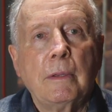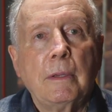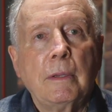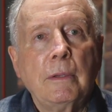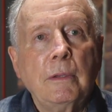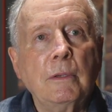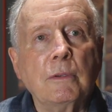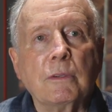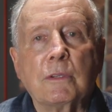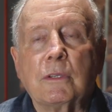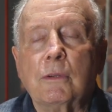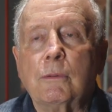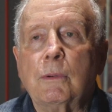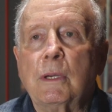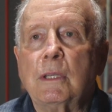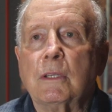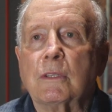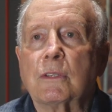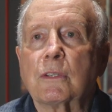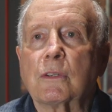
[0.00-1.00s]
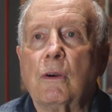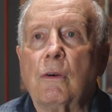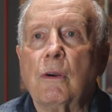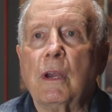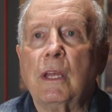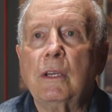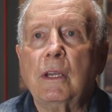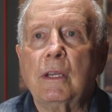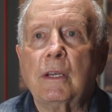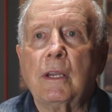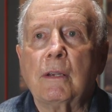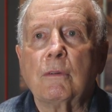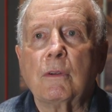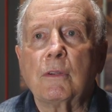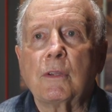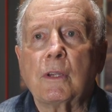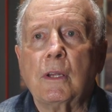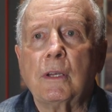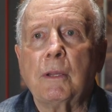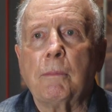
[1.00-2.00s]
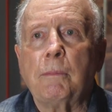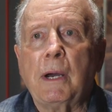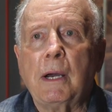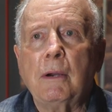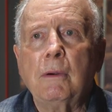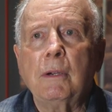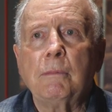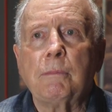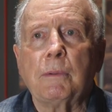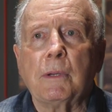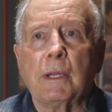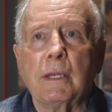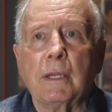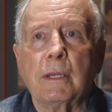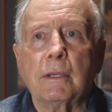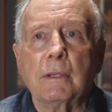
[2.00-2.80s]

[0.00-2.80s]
Used to win the scoring, he never was on the power play.